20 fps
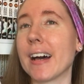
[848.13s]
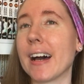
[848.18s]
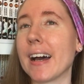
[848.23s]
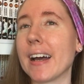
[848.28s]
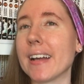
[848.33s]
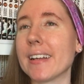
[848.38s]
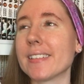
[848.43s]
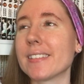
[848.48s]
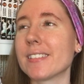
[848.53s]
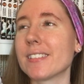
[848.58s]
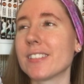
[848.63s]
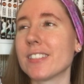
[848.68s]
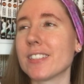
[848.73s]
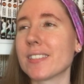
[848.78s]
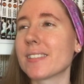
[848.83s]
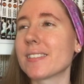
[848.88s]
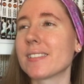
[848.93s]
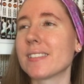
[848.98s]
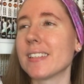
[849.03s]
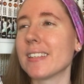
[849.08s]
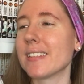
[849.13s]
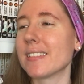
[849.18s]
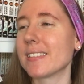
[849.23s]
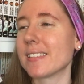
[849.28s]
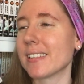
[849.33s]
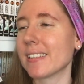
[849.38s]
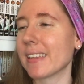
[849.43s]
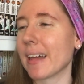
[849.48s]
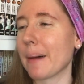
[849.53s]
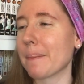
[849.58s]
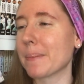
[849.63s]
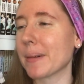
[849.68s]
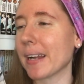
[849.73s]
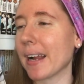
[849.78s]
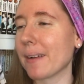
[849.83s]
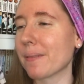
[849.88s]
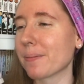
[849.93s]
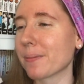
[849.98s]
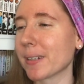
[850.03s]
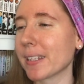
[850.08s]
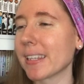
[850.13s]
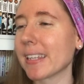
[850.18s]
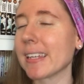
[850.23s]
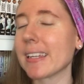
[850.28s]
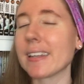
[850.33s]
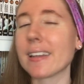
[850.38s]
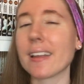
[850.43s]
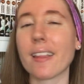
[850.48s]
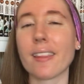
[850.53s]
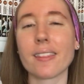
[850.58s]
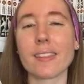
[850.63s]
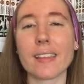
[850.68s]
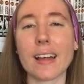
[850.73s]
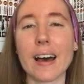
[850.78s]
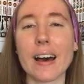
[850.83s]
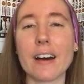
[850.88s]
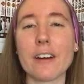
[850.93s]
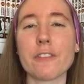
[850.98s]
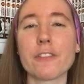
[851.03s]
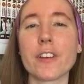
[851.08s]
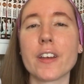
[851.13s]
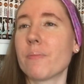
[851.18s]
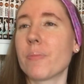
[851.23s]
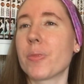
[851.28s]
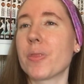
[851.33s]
I just didn't see that. But I really love